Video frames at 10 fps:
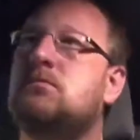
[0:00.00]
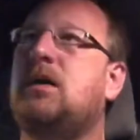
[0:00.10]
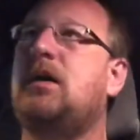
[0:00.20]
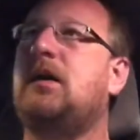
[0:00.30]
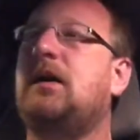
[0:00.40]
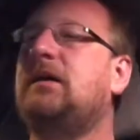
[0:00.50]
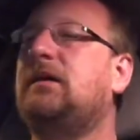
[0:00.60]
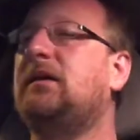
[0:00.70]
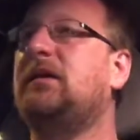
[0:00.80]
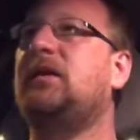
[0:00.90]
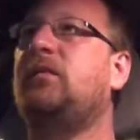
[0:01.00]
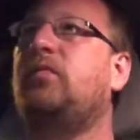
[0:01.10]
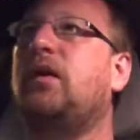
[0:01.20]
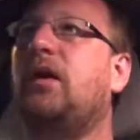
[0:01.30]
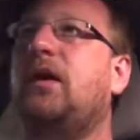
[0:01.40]
Hey guys, this is
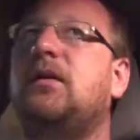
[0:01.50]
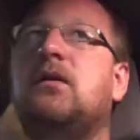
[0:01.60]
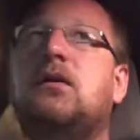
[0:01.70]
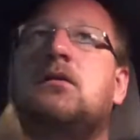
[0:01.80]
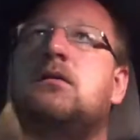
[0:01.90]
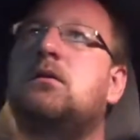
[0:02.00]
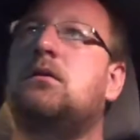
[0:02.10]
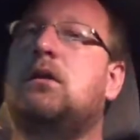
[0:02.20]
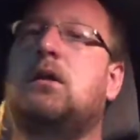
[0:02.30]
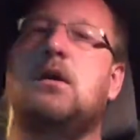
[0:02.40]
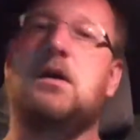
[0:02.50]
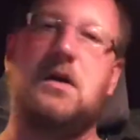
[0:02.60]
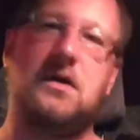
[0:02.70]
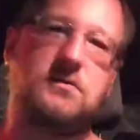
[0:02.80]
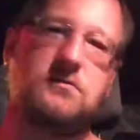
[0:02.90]
Brian Azero.
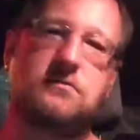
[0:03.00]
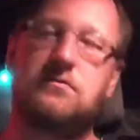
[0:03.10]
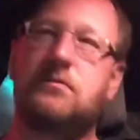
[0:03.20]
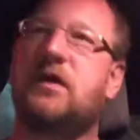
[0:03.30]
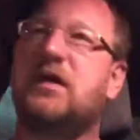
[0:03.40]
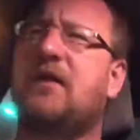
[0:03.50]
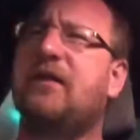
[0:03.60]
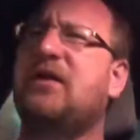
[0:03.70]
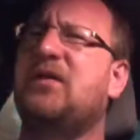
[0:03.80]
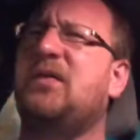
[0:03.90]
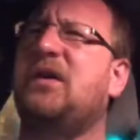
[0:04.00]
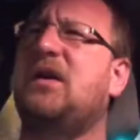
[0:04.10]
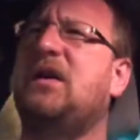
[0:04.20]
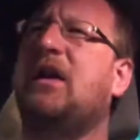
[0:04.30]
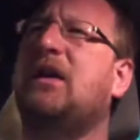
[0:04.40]
I'm driving to
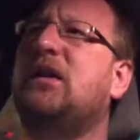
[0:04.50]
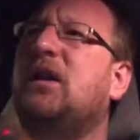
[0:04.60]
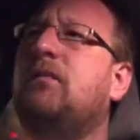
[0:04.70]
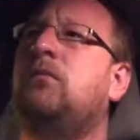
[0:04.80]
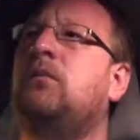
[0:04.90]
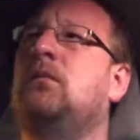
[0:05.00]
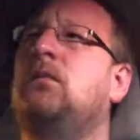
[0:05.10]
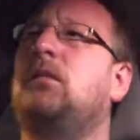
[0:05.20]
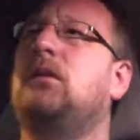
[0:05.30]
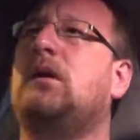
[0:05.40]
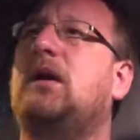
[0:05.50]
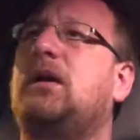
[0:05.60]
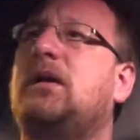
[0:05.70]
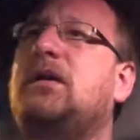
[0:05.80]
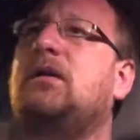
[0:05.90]
my night job. I
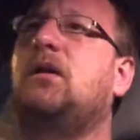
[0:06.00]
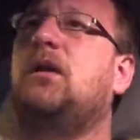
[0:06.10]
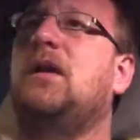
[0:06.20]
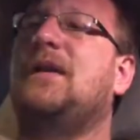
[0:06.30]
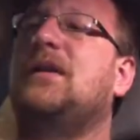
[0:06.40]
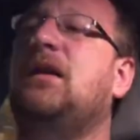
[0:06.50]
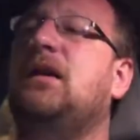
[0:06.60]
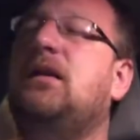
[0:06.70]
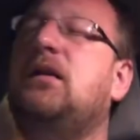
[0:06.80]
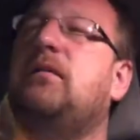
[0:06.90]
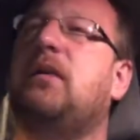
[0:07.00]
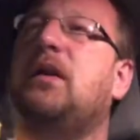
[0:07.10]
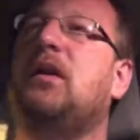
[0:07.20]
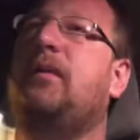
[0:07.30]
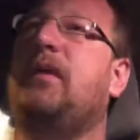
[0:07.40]
just started last night at my
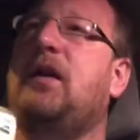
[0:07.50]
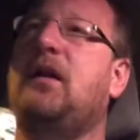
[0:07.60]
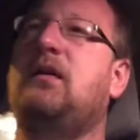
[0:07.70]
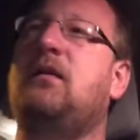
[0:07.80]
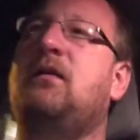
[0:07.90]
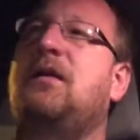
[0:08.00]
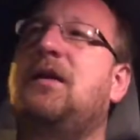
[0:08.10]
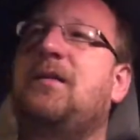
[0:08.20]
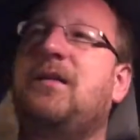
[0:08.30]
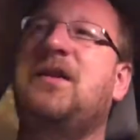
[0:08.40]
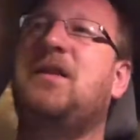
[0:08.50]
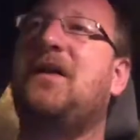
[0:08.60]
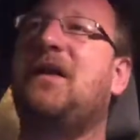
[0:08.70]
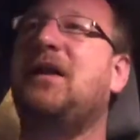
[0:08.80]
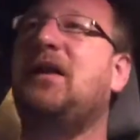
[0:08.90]
company and they let me keep
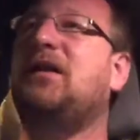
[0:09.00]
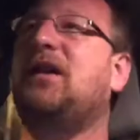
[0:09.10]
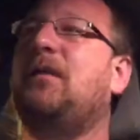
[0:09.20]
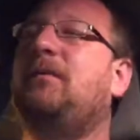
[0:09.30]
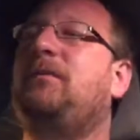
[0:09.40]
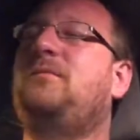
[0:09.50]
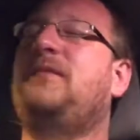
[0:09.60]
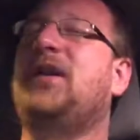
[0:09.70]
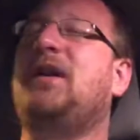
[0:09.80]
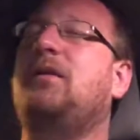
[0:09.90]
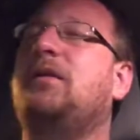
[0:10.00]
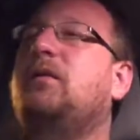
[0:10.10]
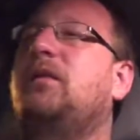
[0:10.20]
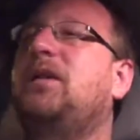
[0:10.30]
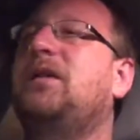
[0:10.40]
my day job 10 hours a
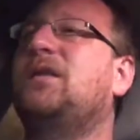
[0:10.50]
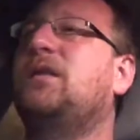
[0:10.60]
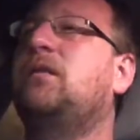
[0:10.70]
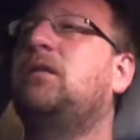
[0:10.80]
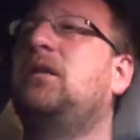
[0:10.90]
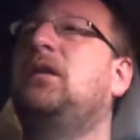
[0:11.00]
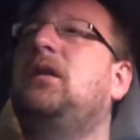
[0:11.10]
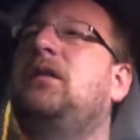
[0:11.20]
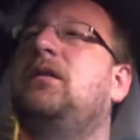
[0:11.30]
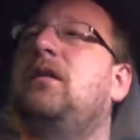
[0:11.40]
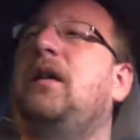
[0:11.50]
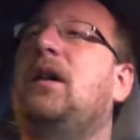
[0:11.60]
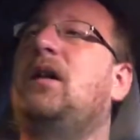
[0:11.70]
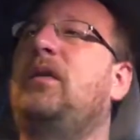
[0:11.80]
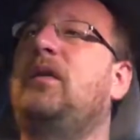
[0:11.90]
week, so that
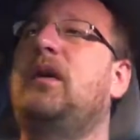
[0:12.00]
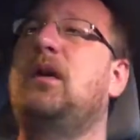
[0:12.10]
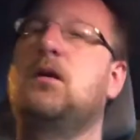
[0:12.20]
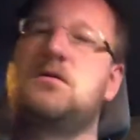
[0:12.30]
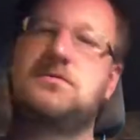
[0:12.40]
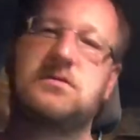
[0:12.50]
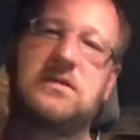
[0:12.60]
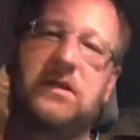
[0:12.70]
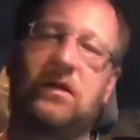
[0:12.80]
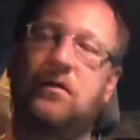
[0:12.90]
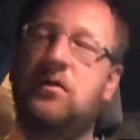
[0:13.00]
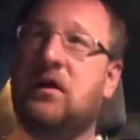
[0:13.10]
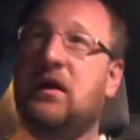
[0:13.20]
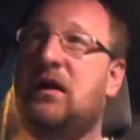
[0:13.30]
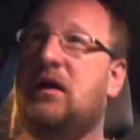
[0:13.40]
I'll be there. So
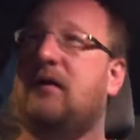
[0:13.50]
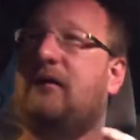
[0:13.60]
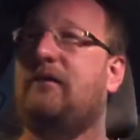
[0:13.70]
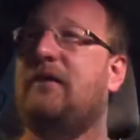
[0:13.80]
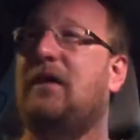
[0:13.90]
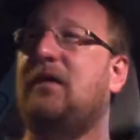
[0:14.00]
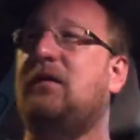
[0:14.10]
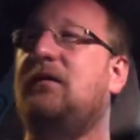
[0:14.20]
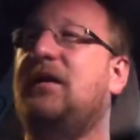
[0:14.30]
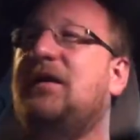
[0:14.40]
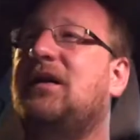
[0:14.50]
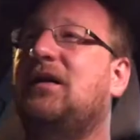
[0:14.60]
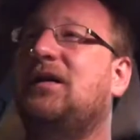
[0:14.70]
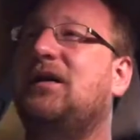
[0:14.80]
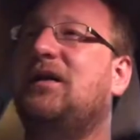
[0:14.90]
I'm a little
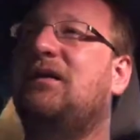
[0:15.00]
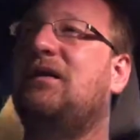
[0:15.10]
exhausted.